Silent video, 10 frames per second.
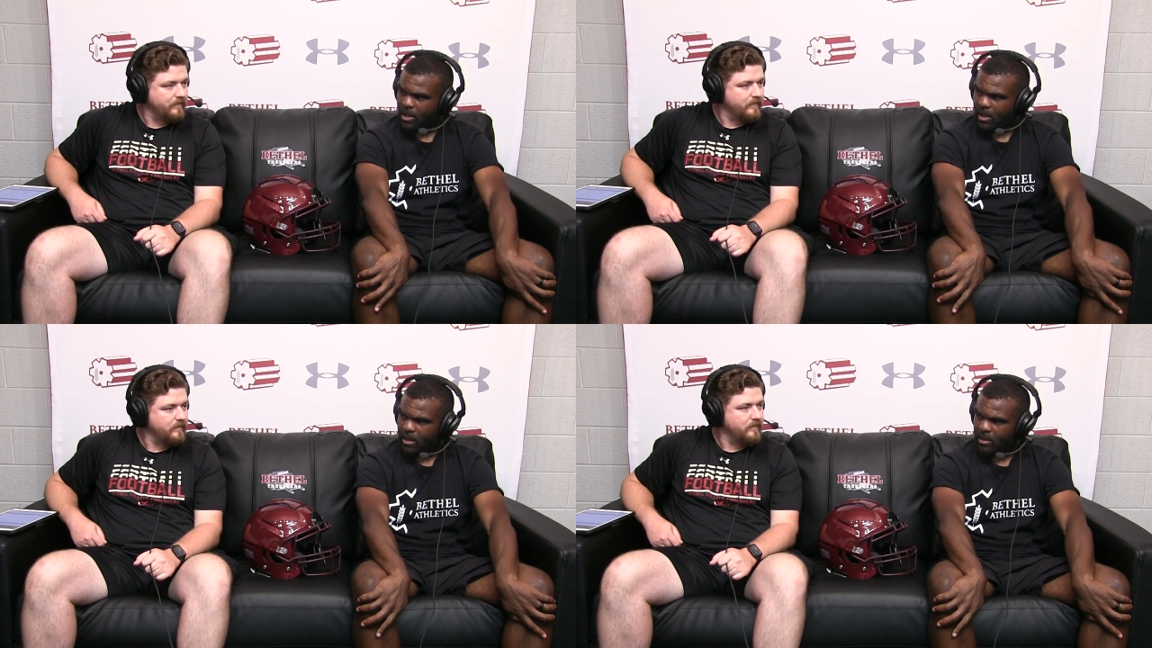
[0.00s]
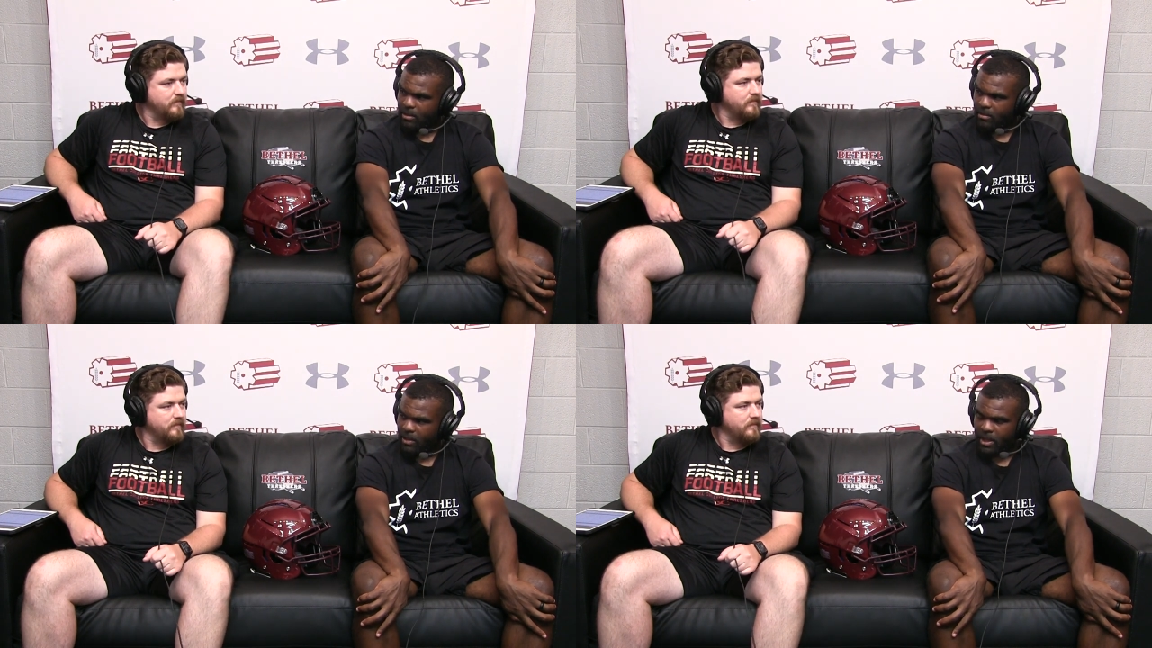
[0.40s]

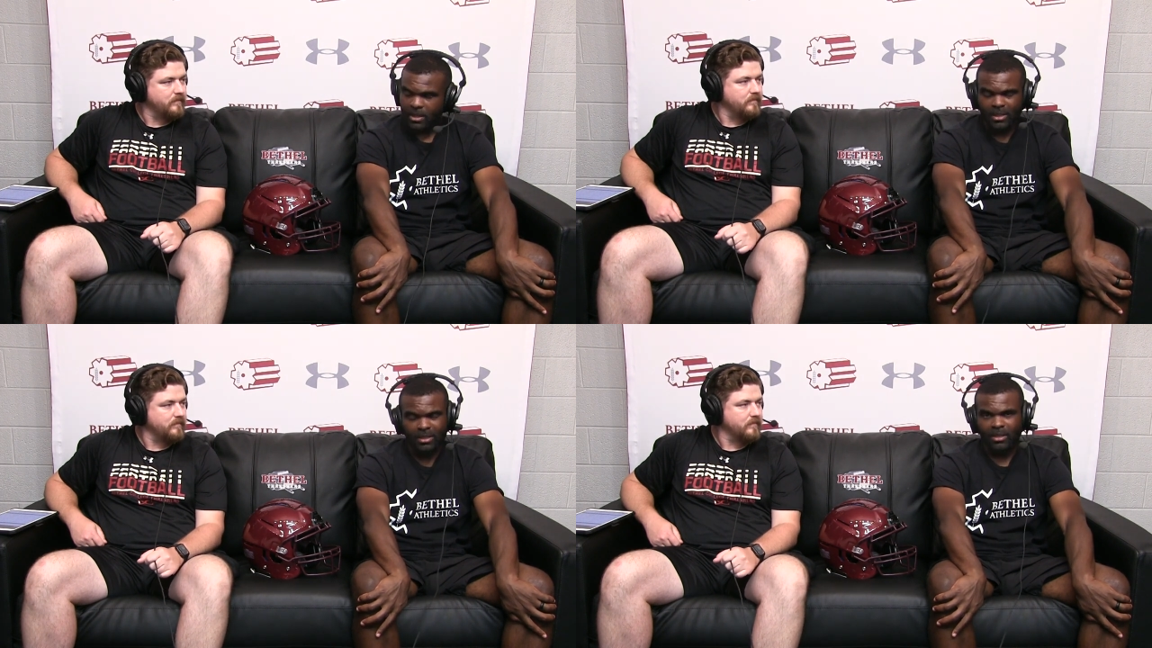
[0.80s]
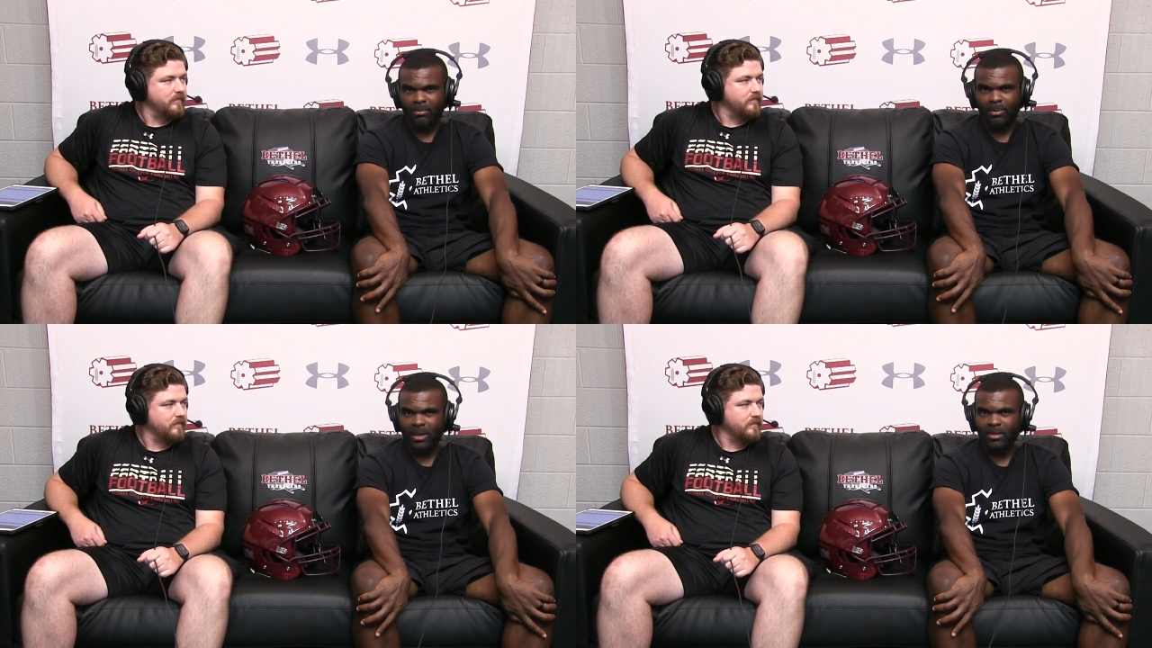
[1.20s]
Speaker 1: uh, man, this is a
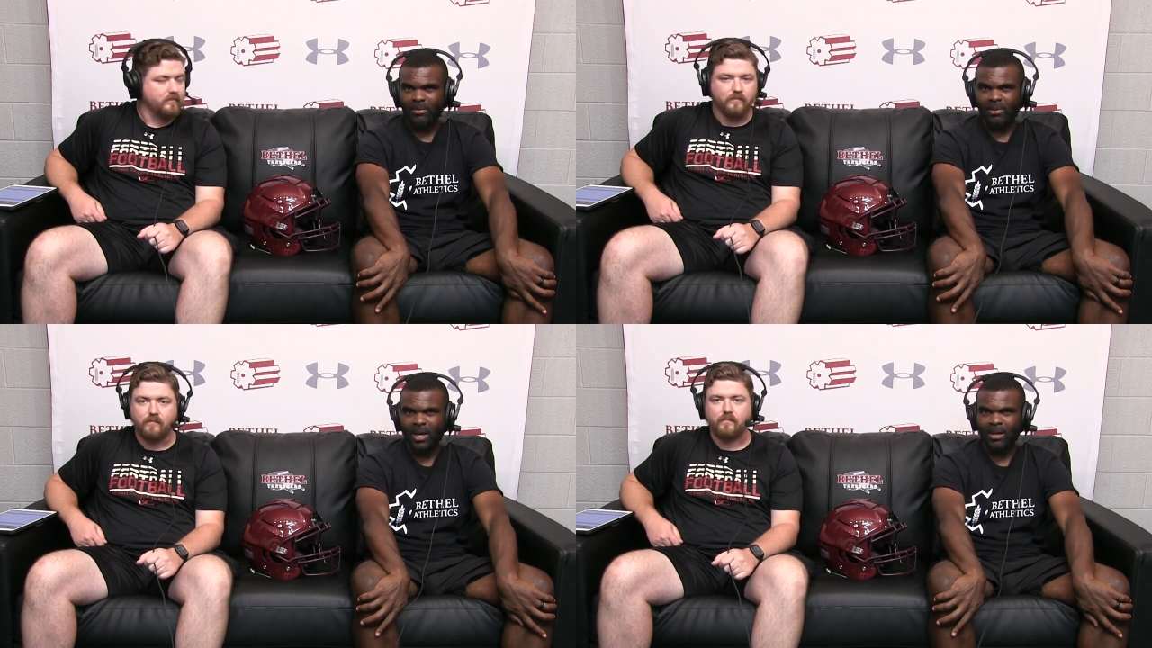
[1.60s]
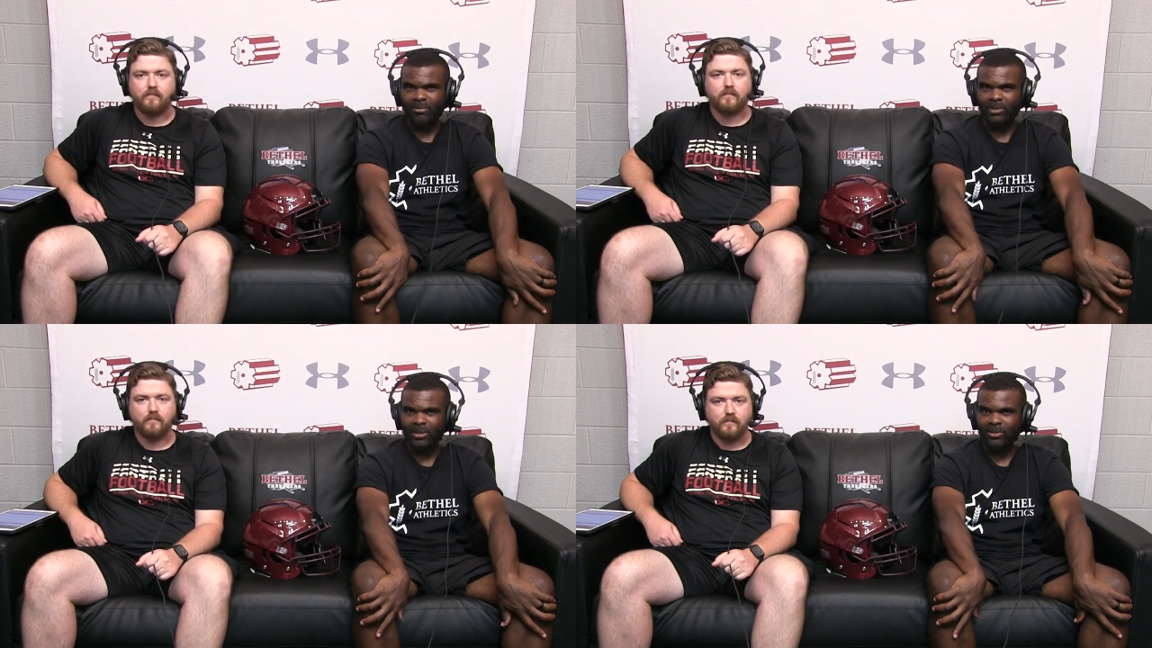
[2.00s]
competitive
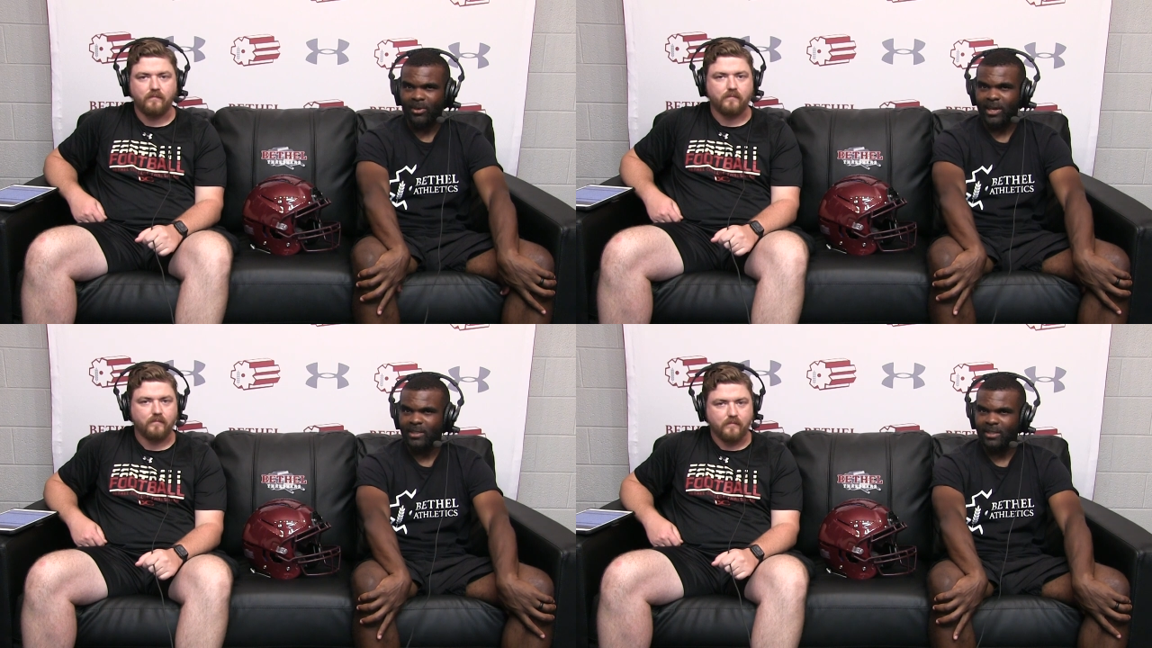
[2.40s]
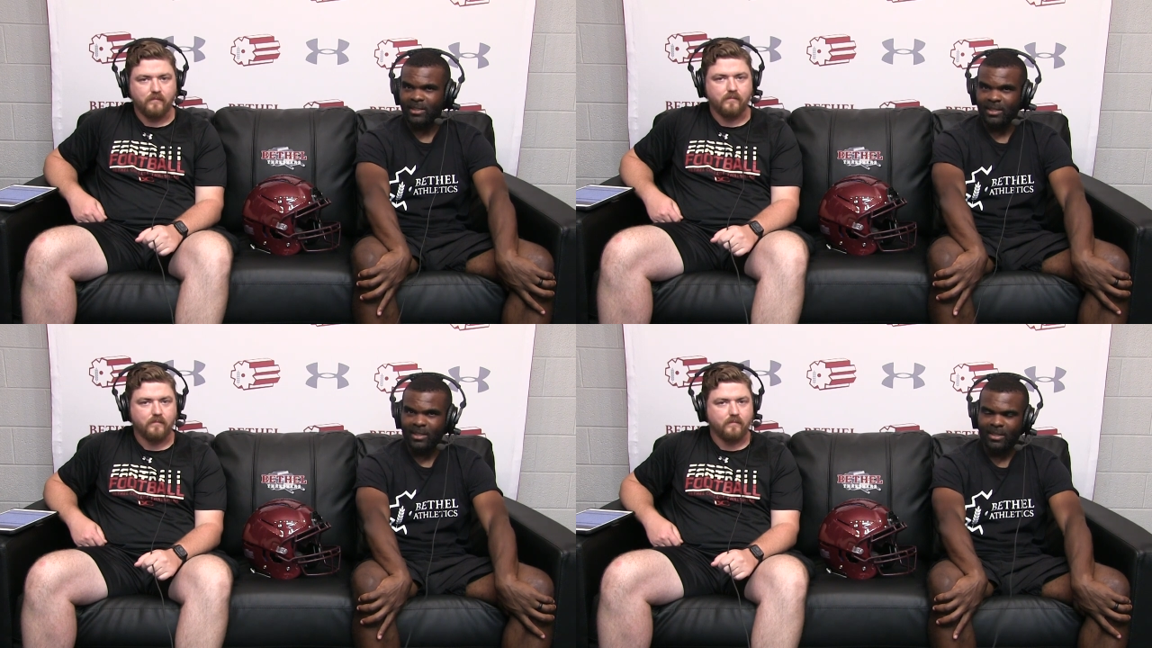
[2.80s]
conference. It's crazy to
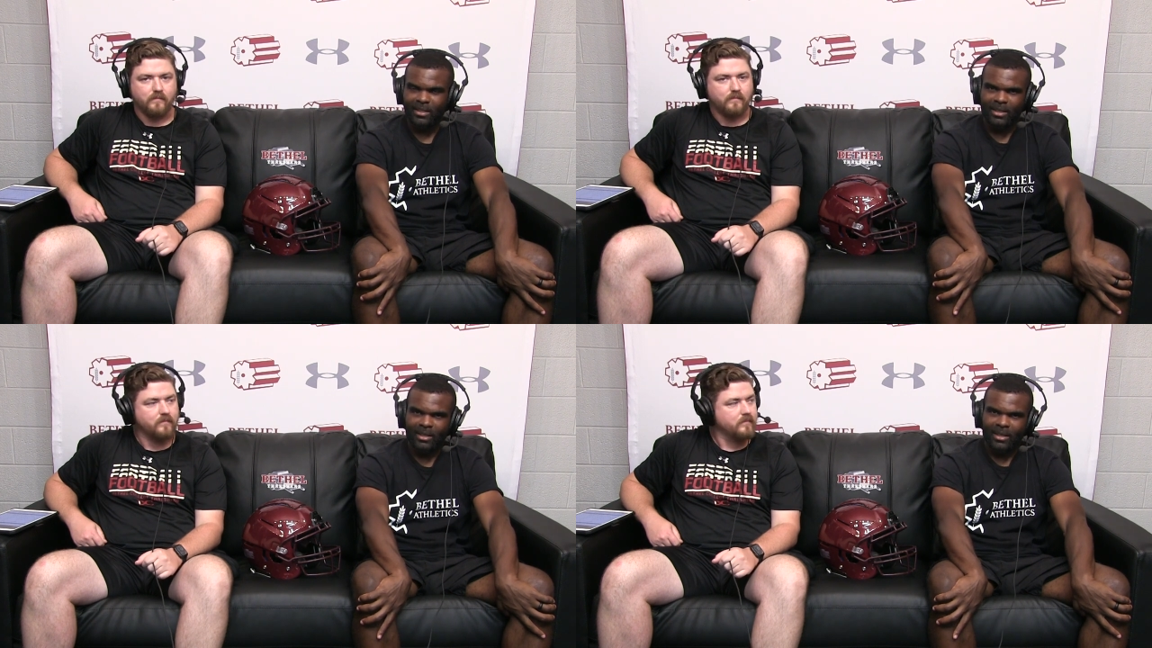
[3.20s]
see,